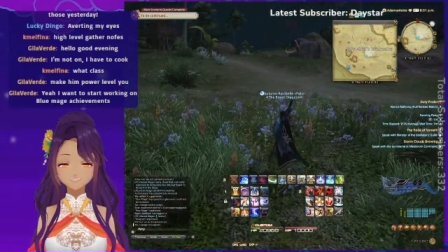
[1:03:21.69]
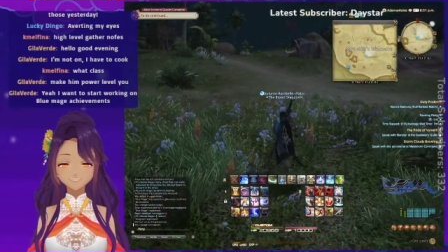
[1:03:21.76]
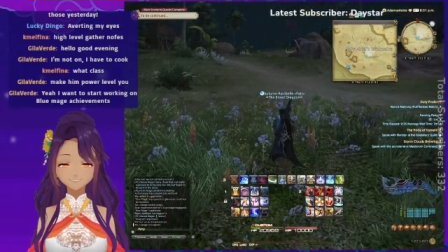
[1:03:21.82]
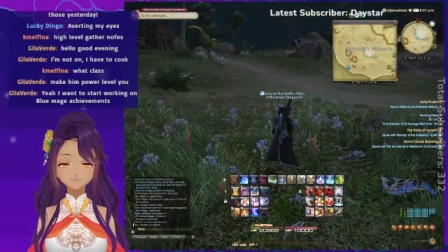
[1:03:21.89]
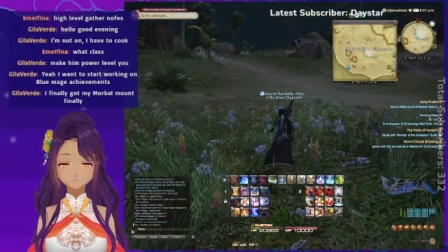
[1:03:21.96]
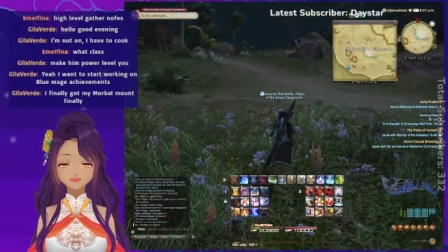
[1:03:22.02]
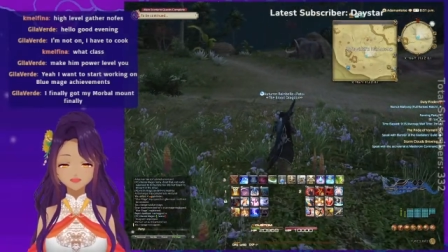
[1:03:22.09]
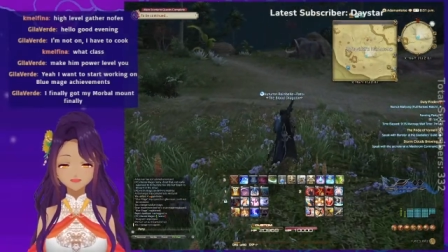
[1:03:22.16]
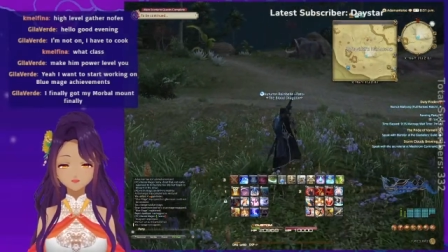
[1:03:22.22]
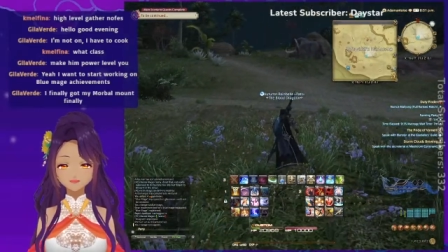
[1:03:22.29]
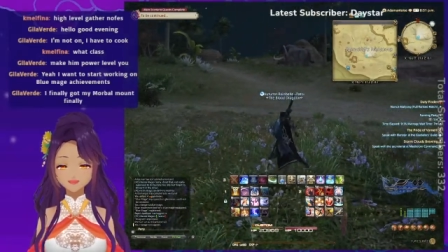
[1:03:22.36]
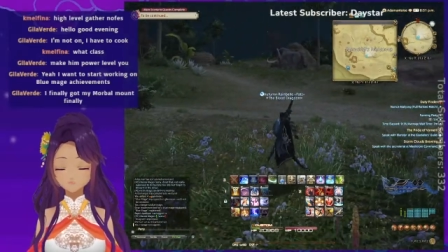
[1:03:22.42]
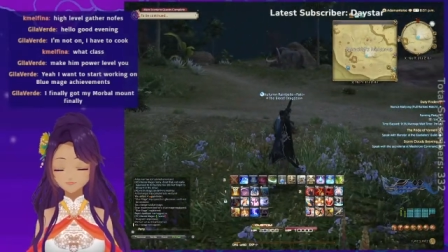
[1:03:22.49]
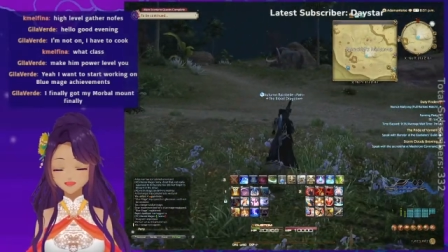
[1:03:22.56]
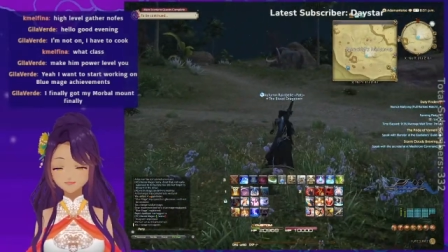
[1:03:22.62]
and somebody was
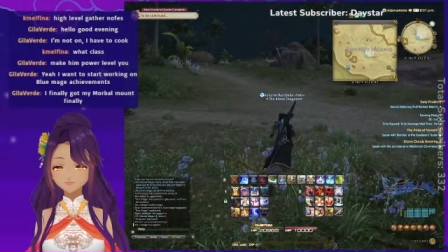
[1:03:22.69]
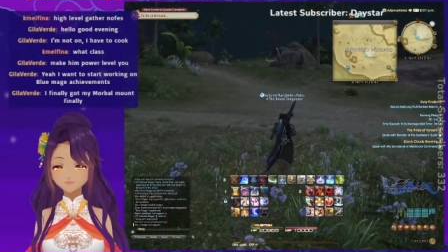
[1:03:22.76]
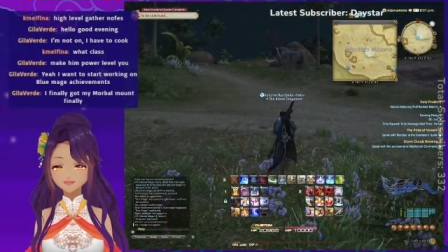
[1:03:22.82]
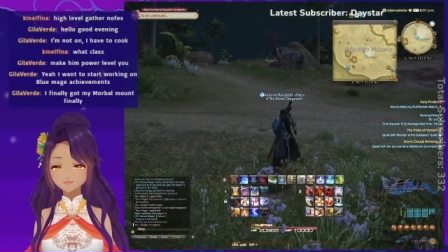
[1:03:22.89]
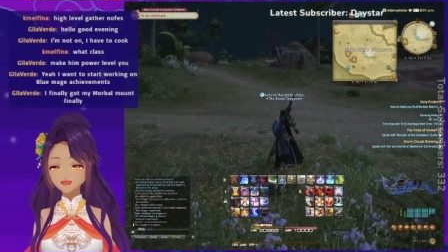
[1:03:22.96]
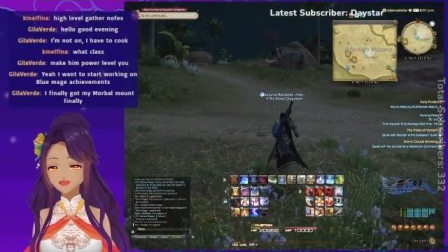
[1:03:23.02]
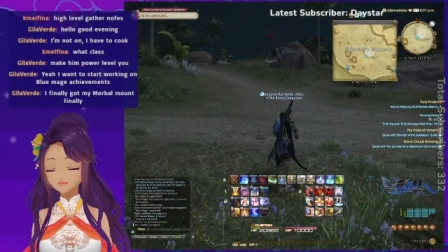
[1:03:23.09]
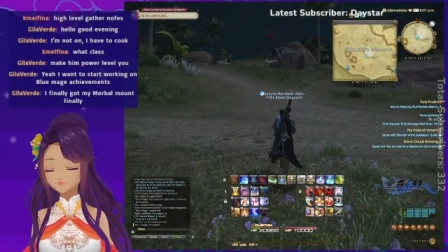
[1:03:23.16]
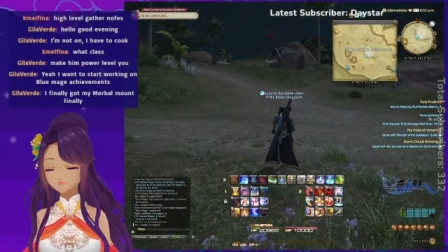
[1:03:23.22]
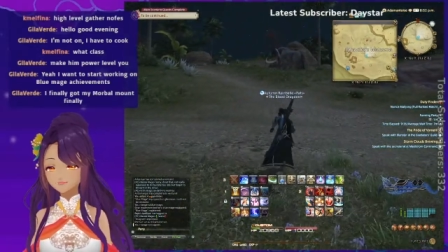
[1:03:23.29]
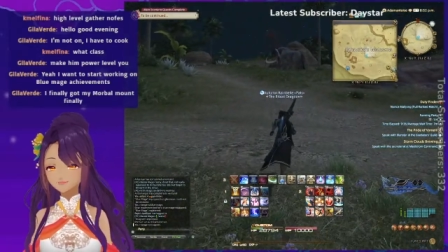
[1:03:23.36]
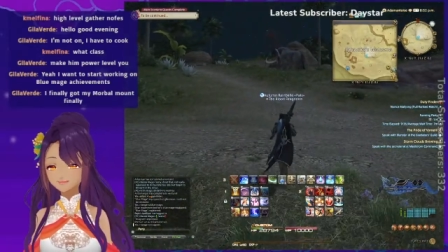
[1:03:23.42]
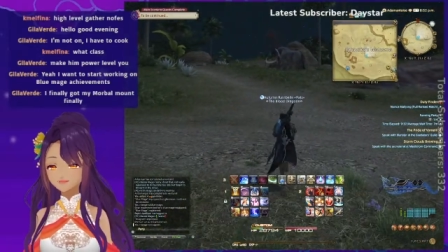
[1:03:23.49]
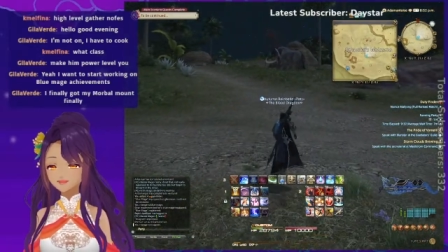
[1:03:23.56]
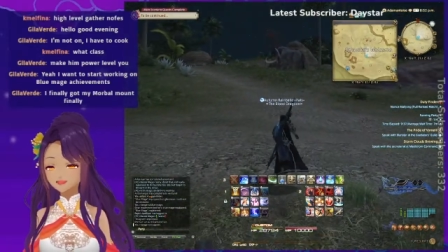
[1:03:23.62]
just following behind me,
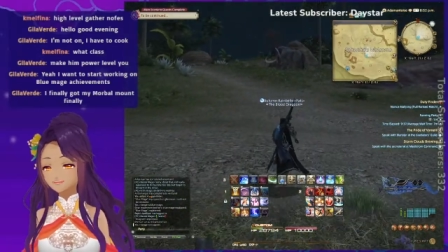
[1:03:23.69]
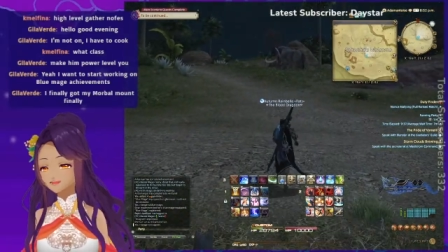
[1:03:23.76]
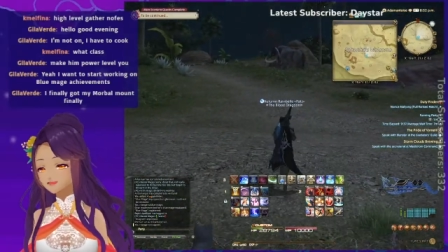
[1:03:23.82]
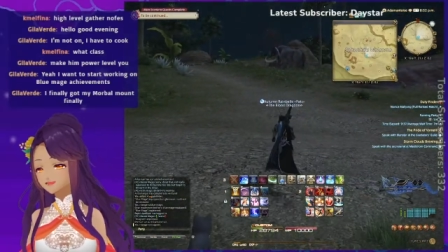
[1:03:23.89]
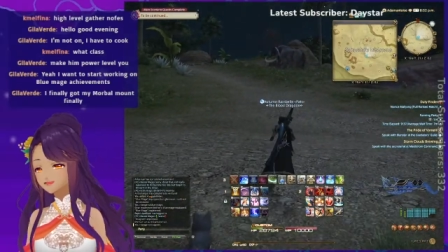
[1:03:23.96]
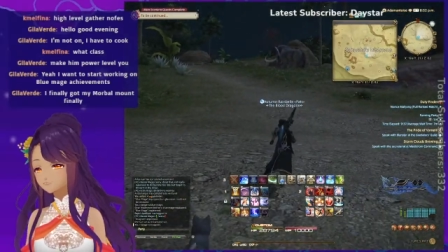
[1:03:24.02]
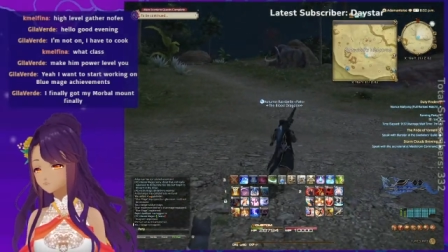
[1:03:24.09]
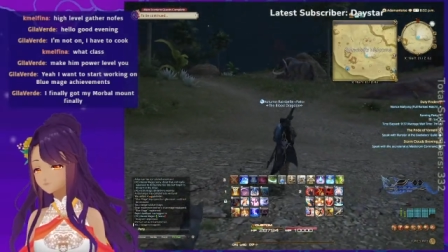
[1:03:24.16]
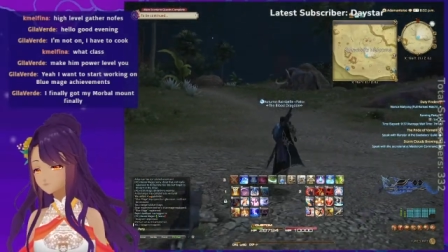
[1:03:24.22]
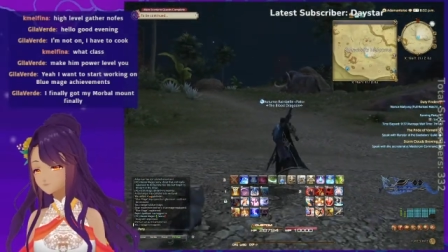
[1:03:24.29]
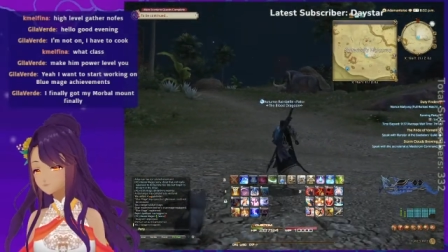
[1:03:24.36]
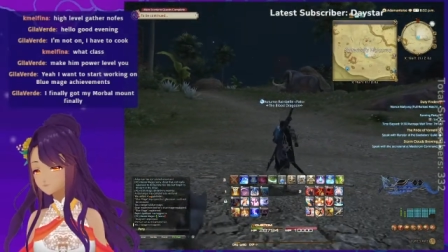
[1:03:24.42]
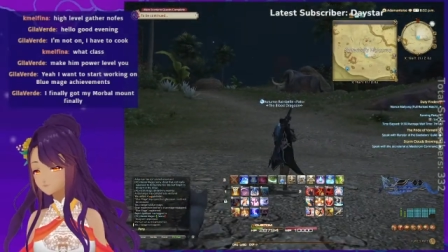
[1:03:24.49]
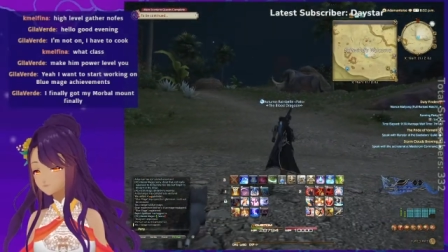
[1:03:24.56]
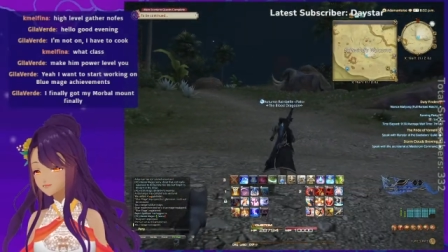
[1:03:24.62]
killing things.
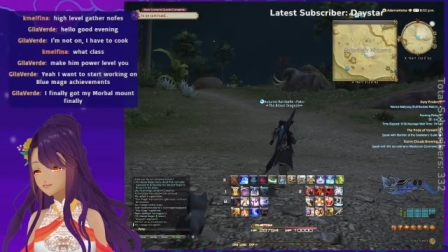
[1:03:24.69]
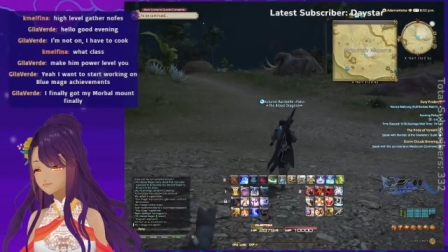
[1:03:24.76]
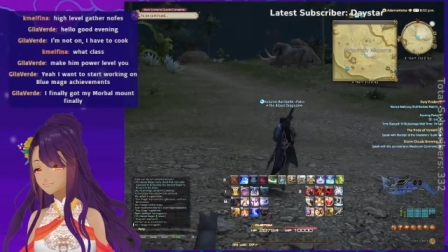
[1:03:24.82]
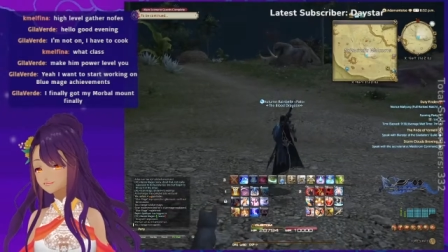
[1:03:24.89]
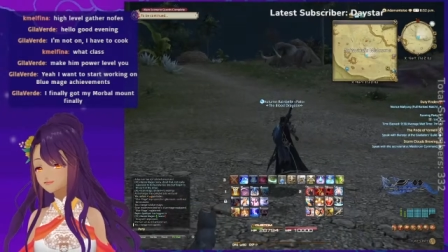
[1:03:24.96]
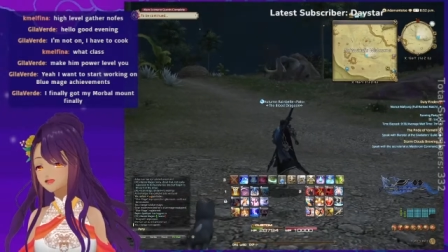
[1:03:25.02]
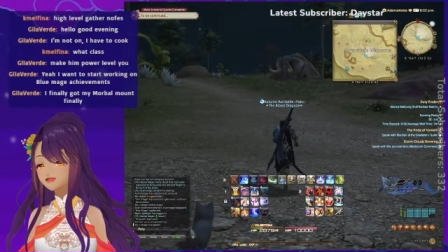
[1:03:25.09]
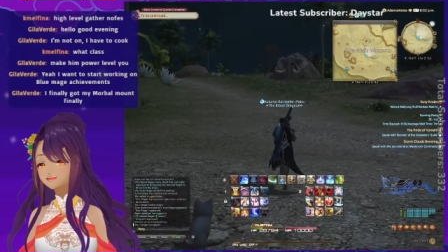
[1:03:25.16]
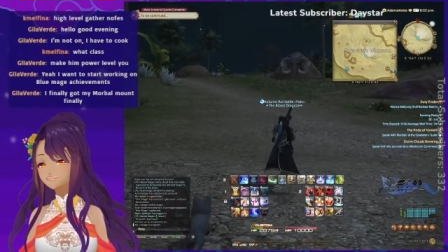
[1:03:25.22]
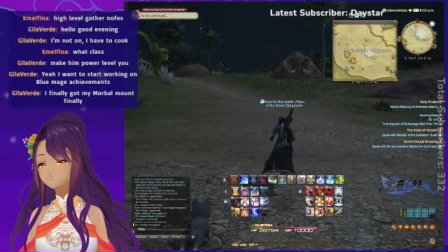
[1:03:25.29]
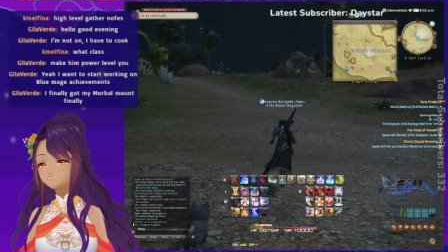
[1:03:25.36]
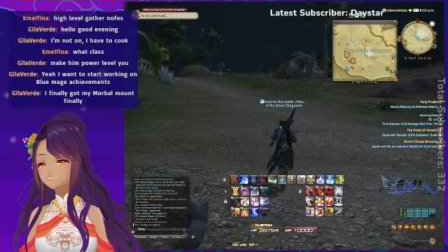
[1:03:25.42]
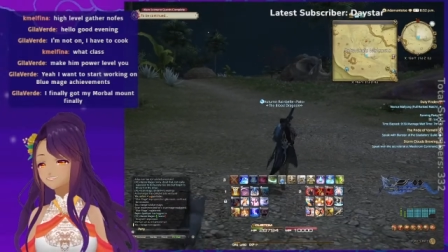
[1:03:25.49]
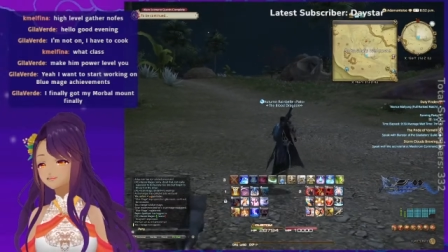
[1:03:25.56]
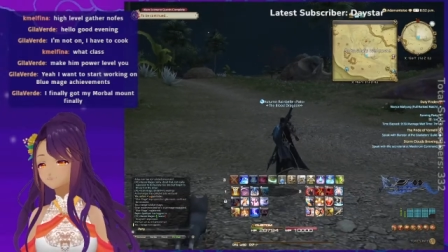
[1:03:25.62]
It's 80? Okay, I
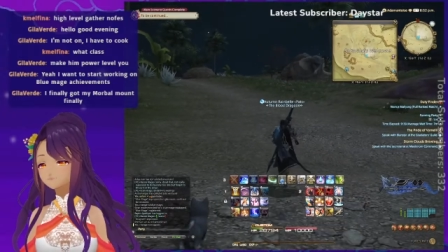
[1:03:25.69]
see.